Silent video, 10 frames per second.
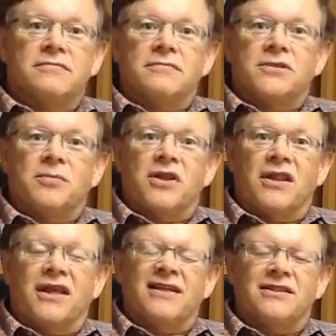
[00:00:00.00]
some of the
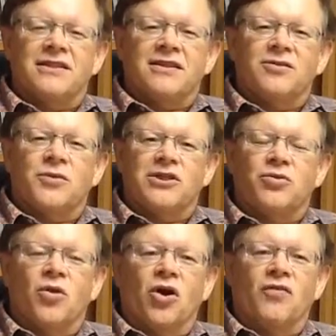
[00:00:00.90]
things that we do
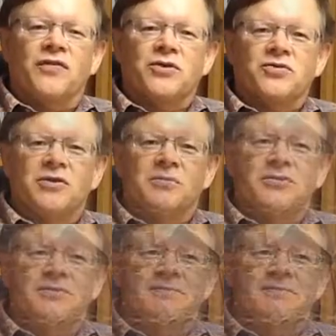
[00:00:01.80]
on our field trips.